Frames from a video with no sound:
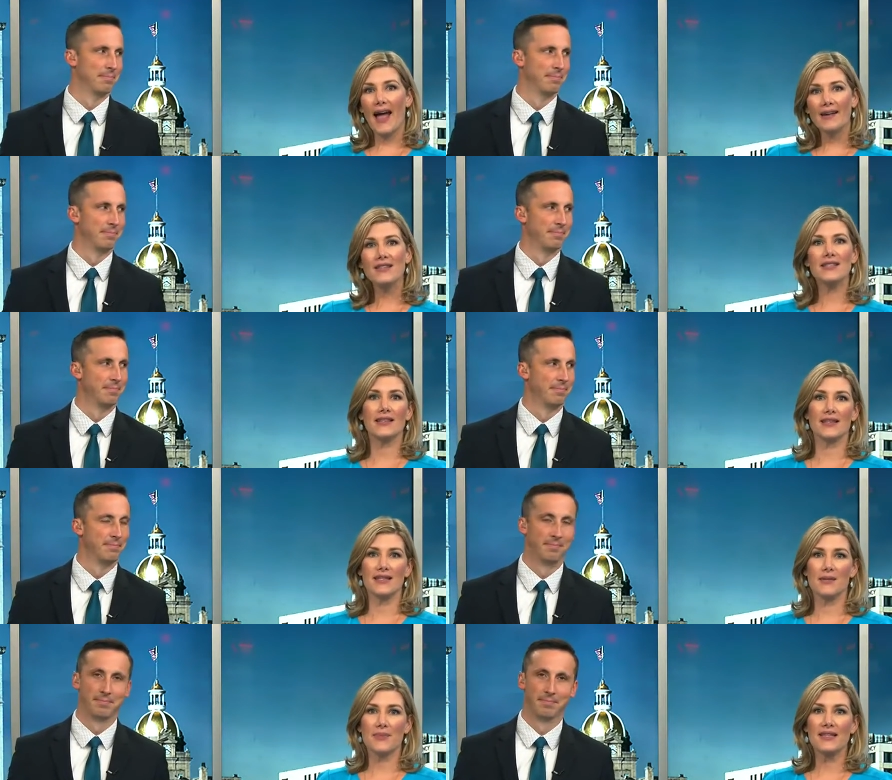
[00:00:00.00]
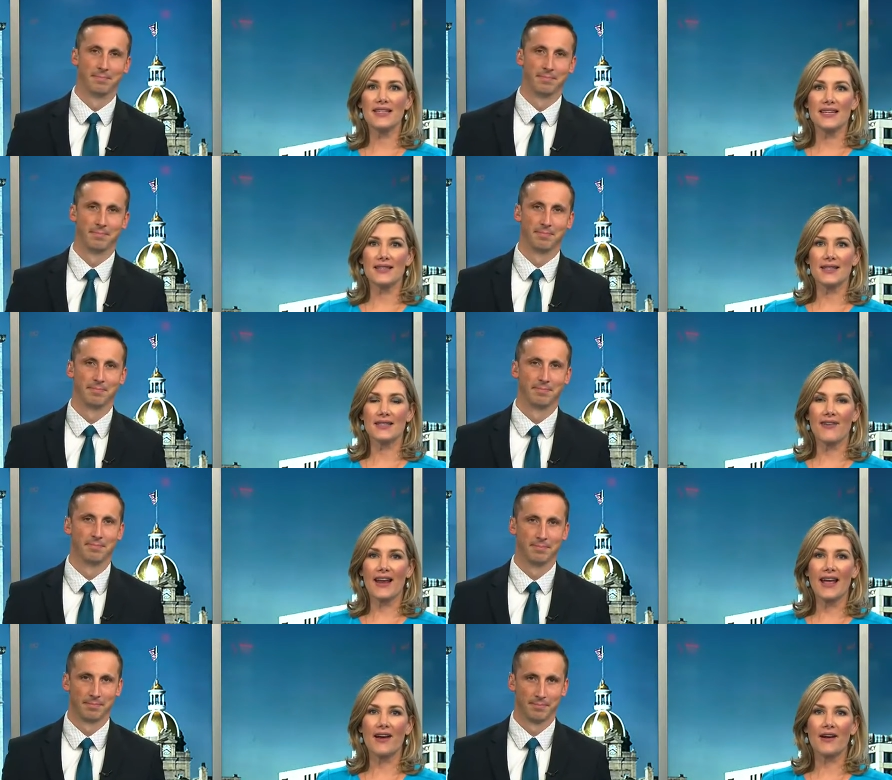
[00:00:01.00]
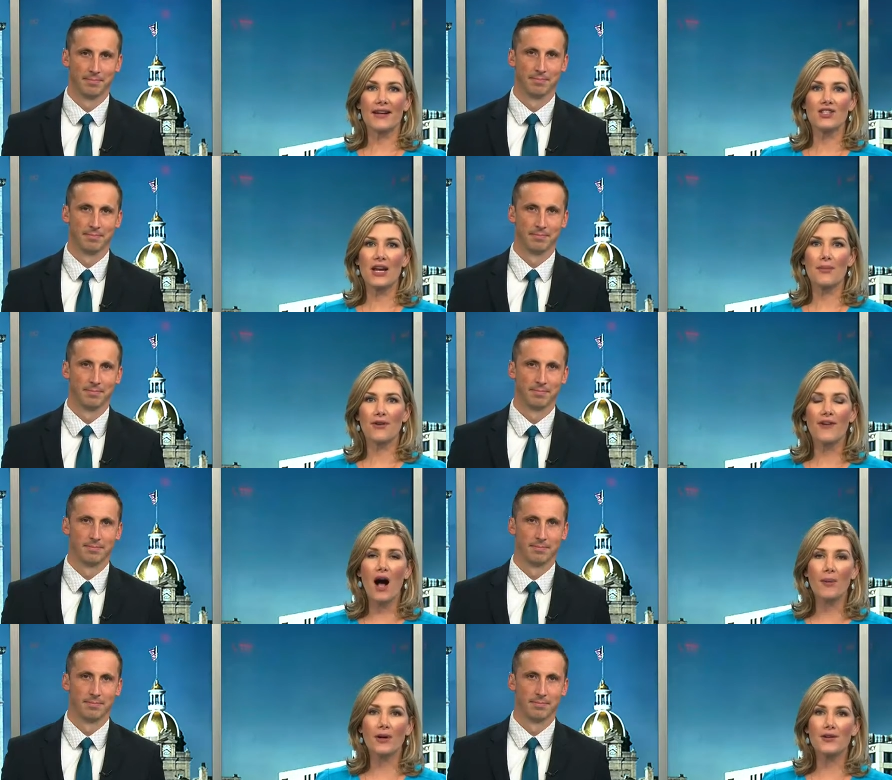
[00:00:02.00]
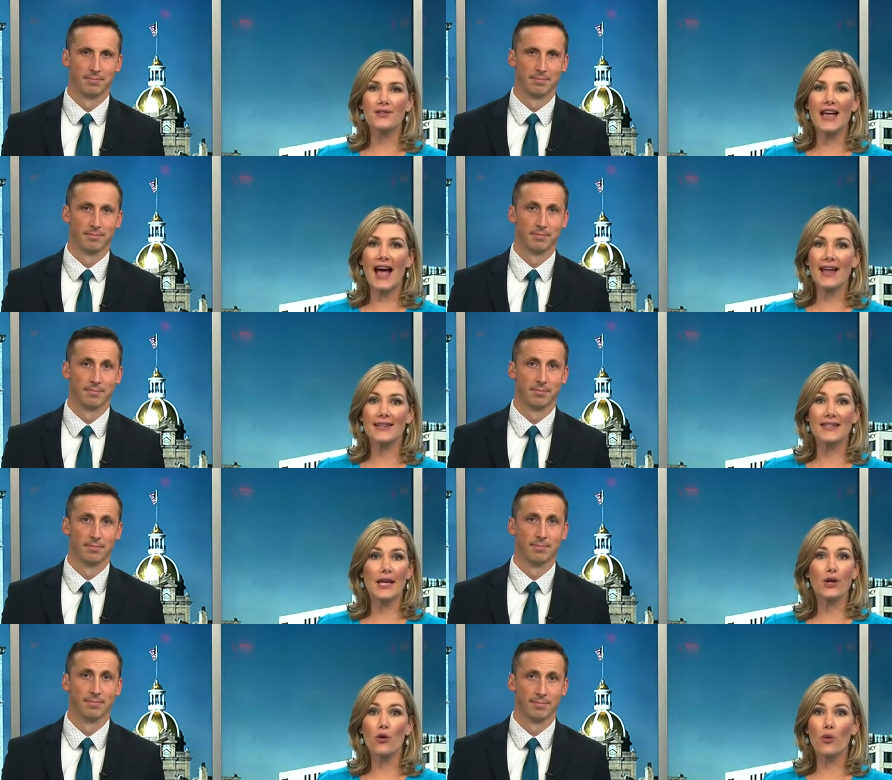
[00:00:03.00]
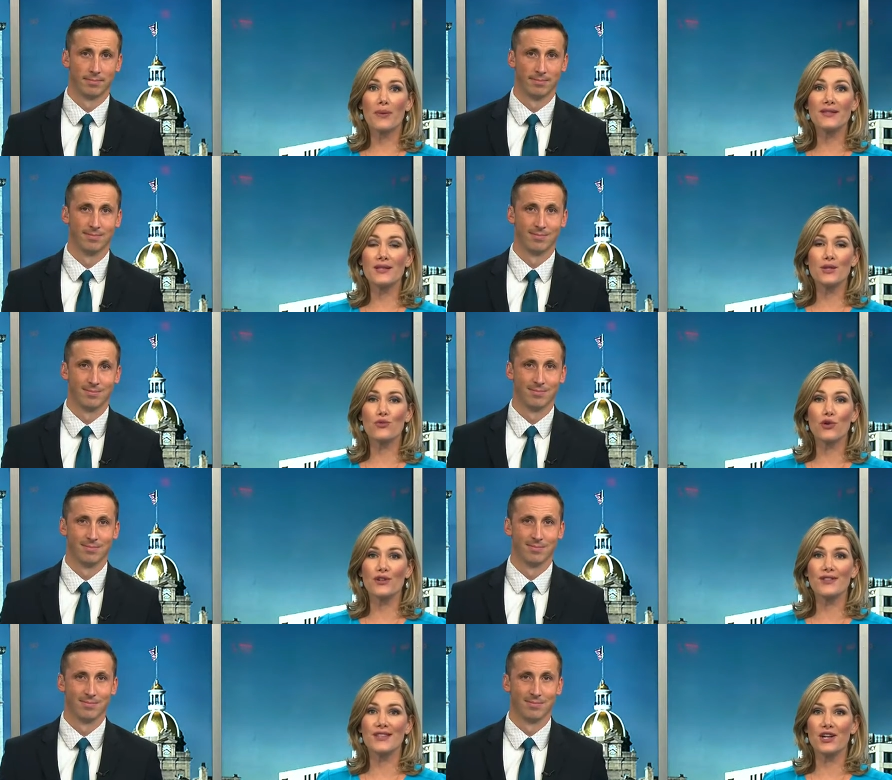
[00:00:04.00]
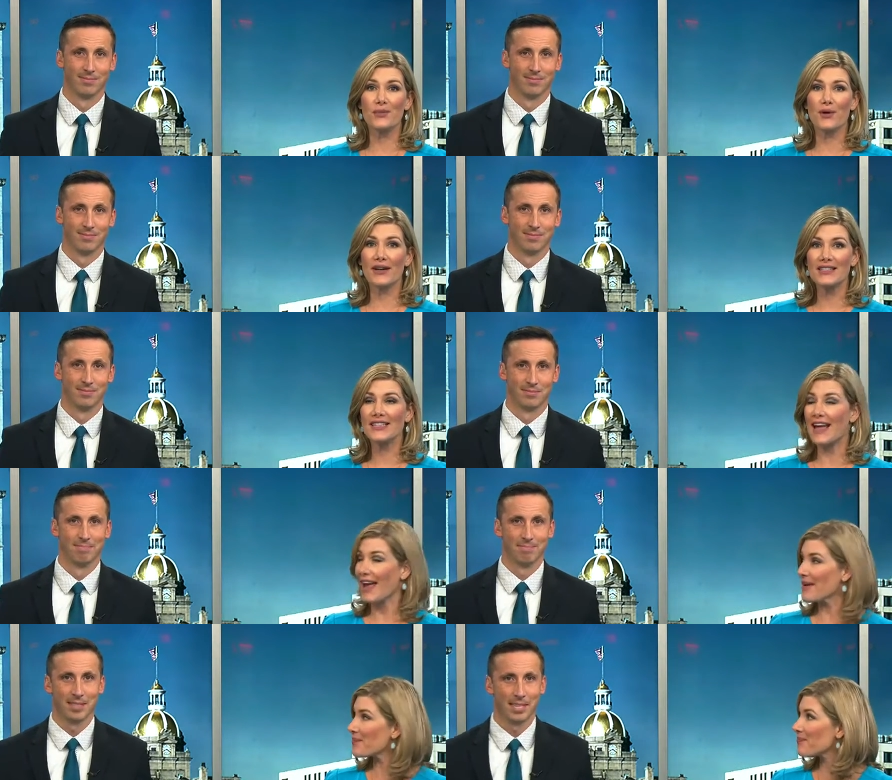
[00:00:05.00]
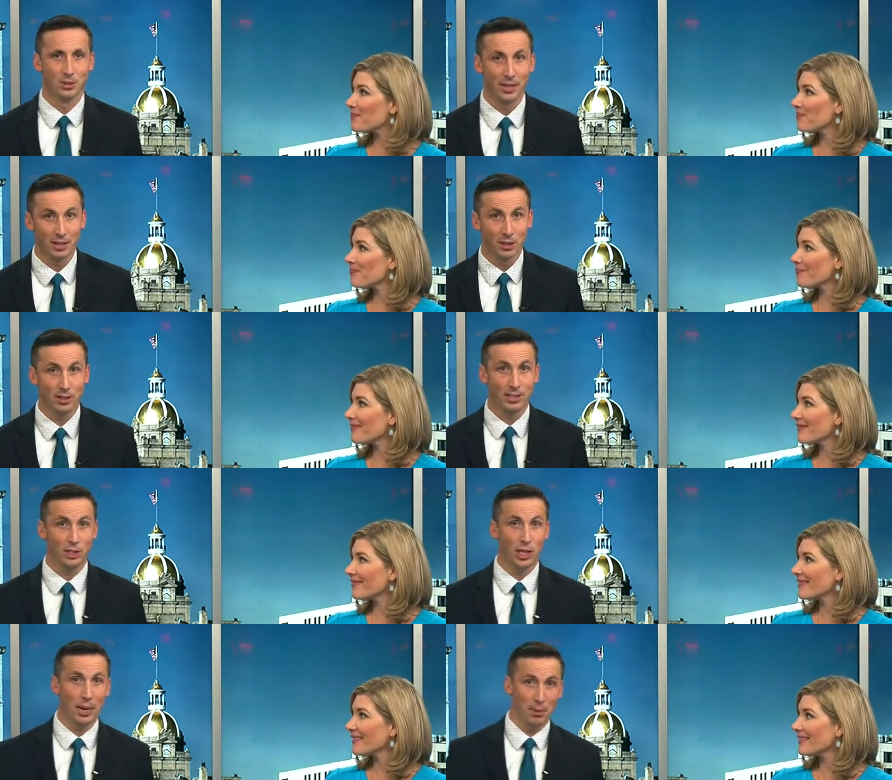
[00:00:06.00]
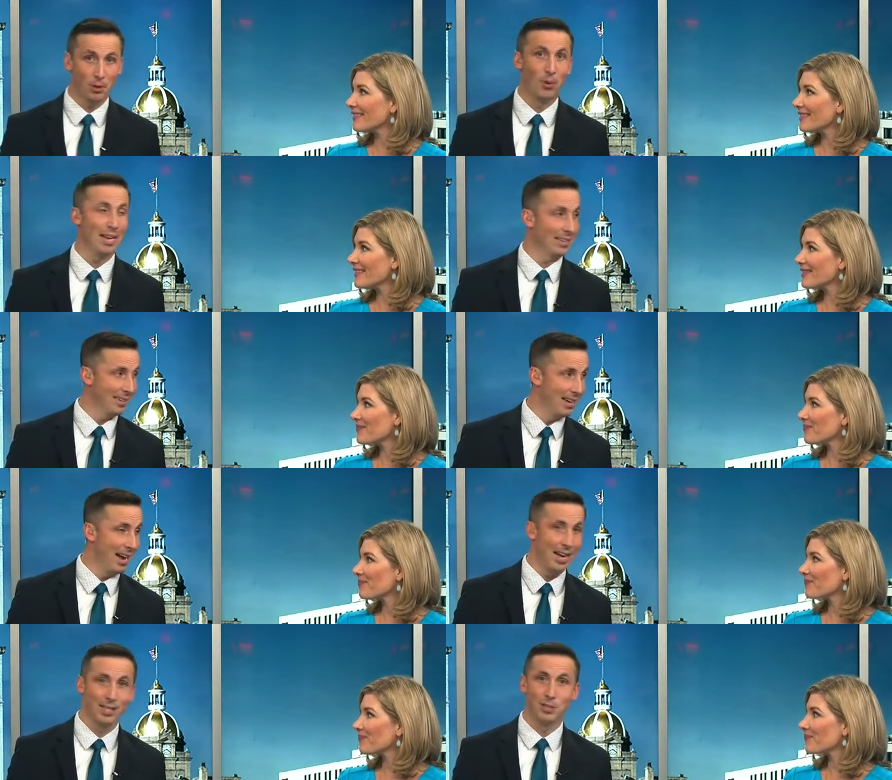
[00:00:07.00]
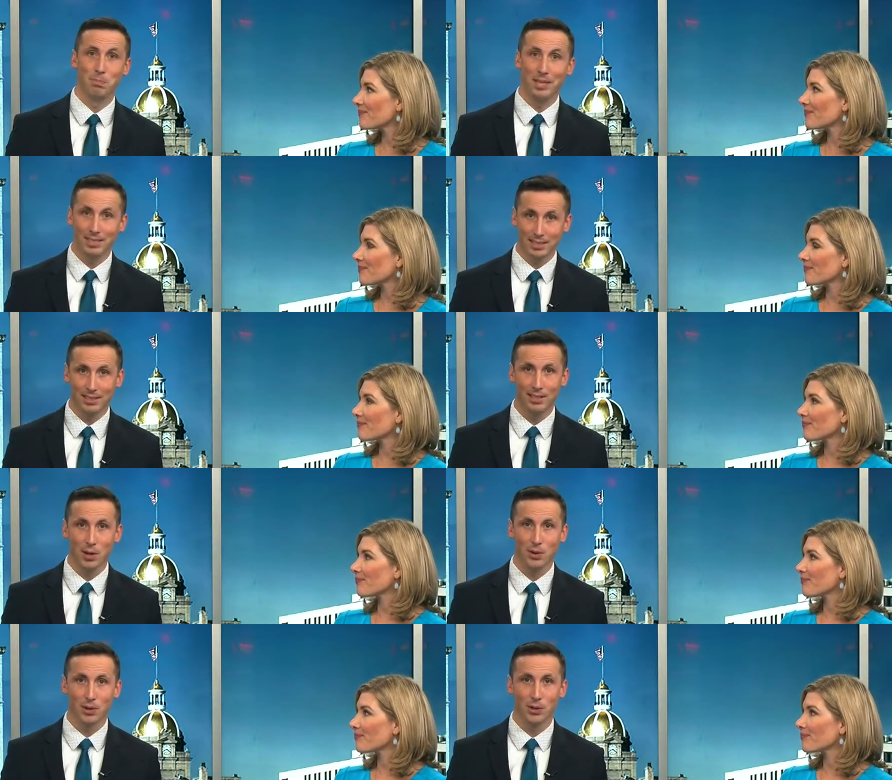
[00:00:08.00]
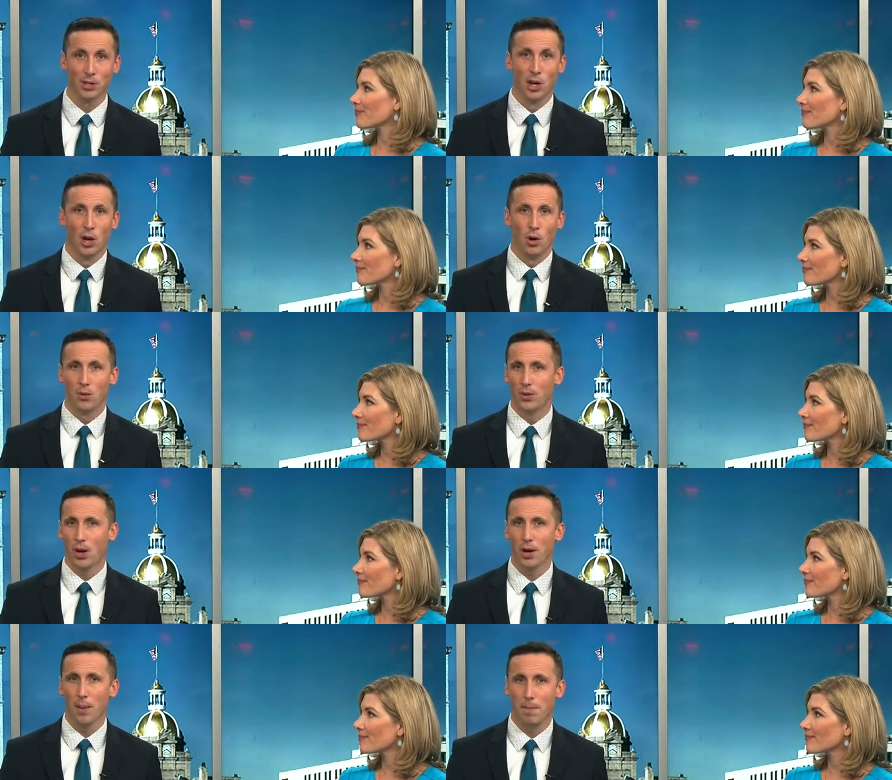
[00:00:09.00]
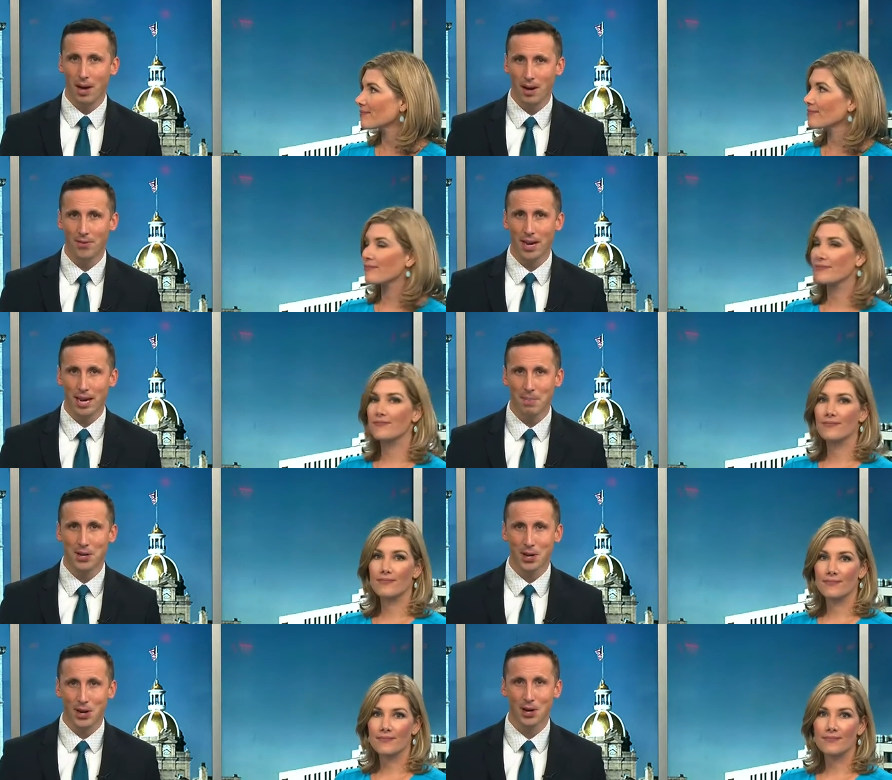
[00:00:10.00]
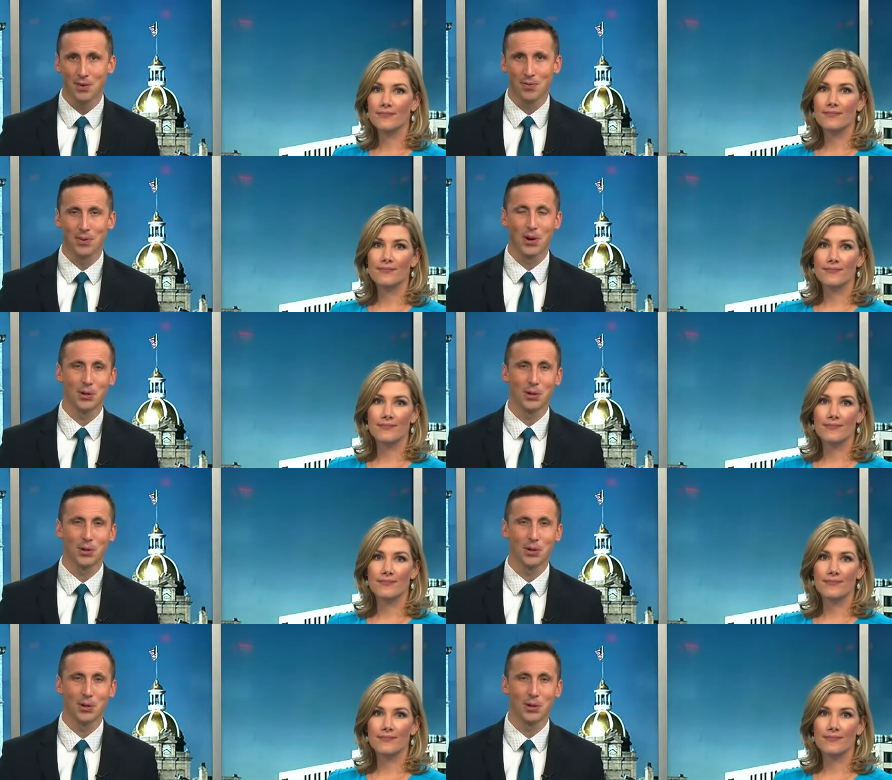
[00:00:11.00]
Speaker 1: excellence in business, the Savannah Area Chamber of Commerce had its annual Business Awards ceremony today.
Speaker 2: That's right. This chamber recognized business owners who've gone above and beyond for our